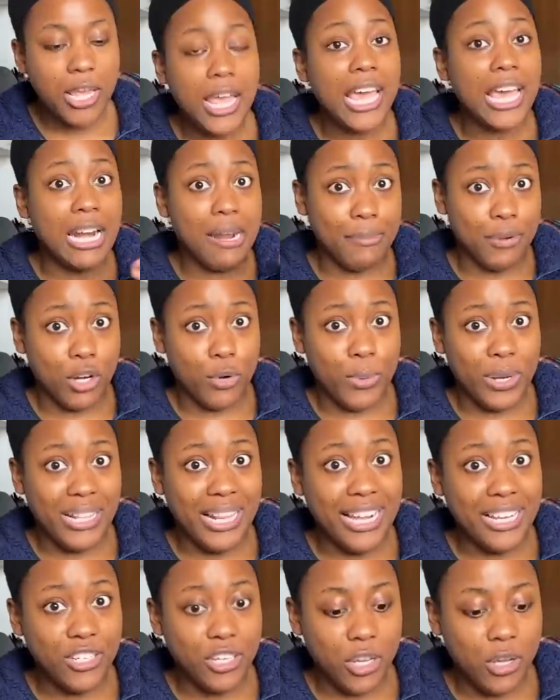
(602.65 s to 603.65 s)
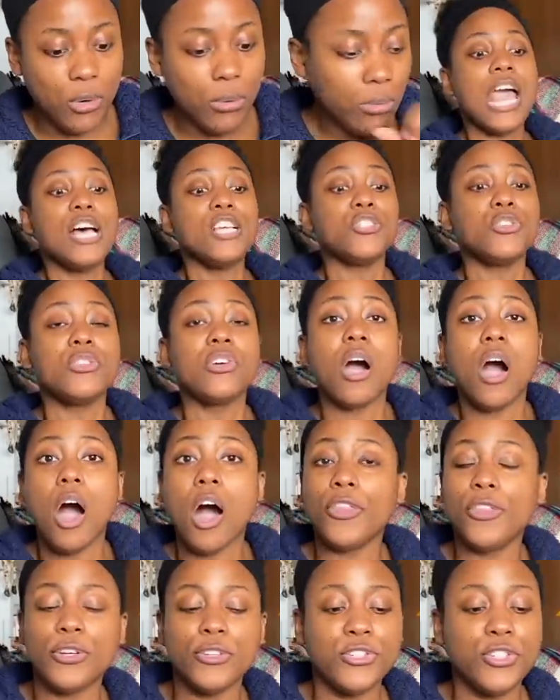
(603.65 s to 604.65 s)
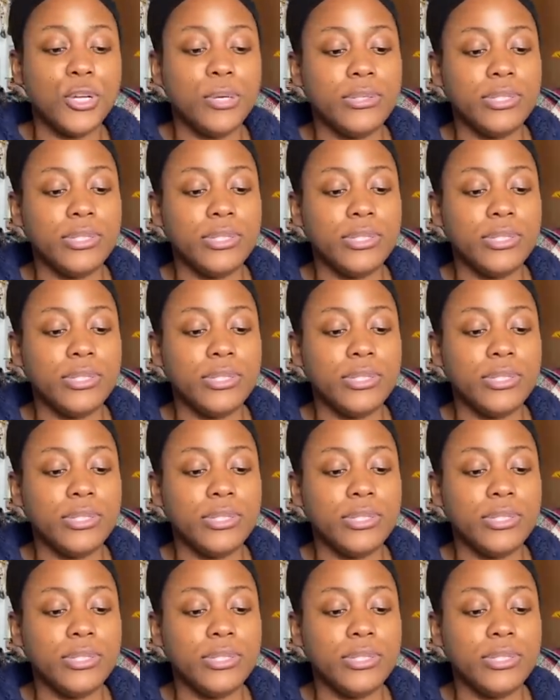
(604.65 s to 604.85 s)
and I'm gonna read that to you. So the author's note